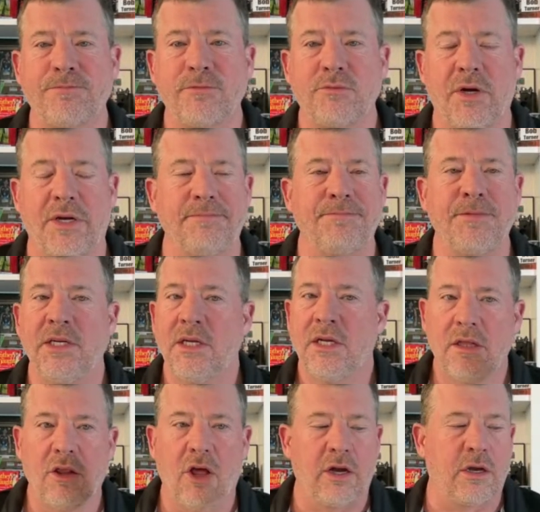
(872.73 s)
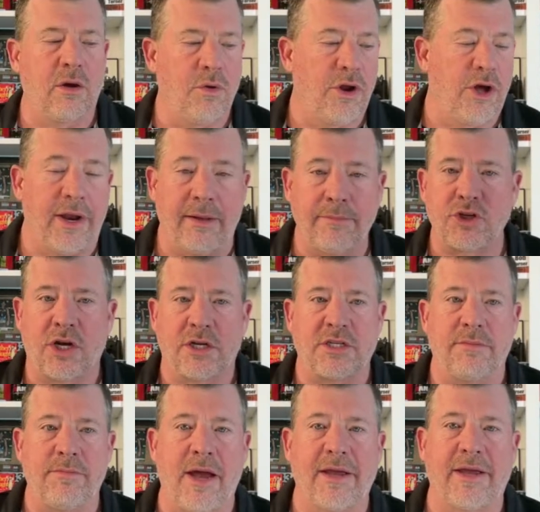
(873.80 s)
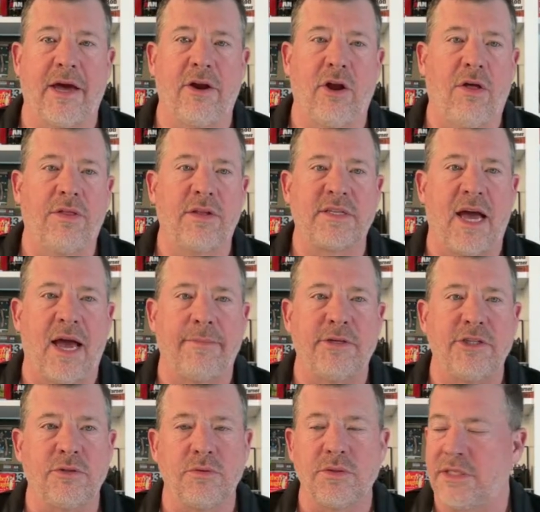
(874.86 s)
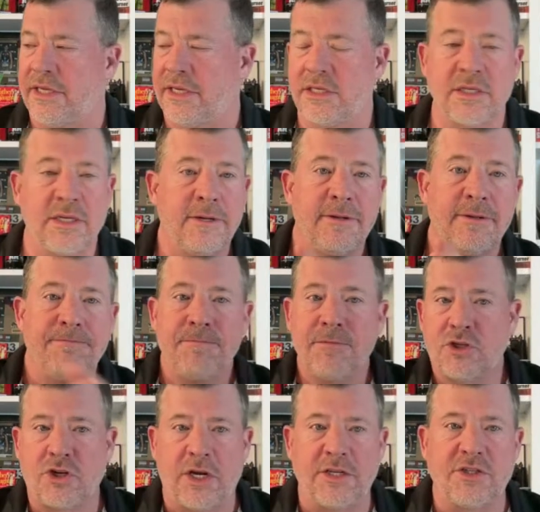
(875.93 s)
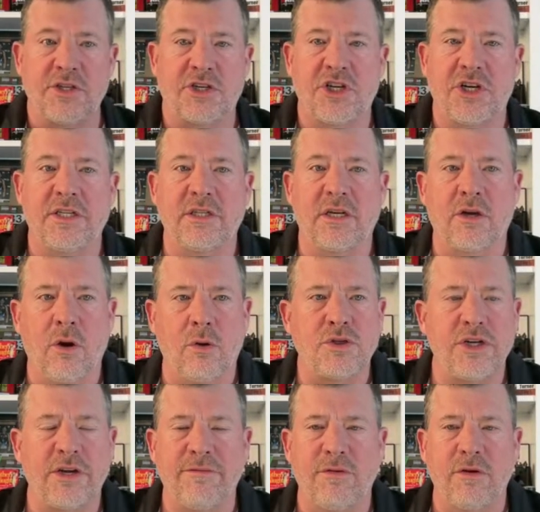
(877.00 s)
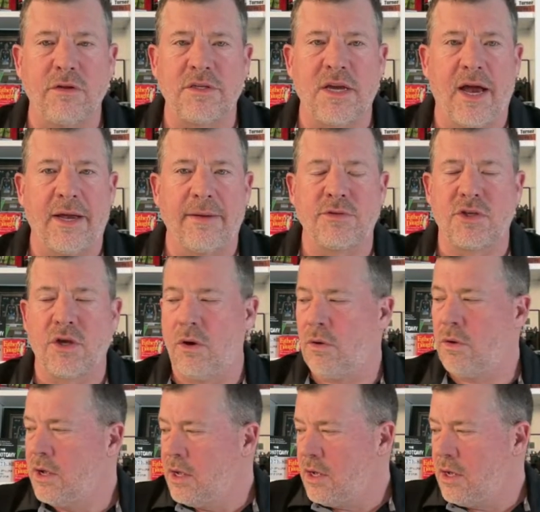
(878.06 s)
Right? A lot going on. I'm trusting my gut all the time and doing things, transitioning to coaching full time. So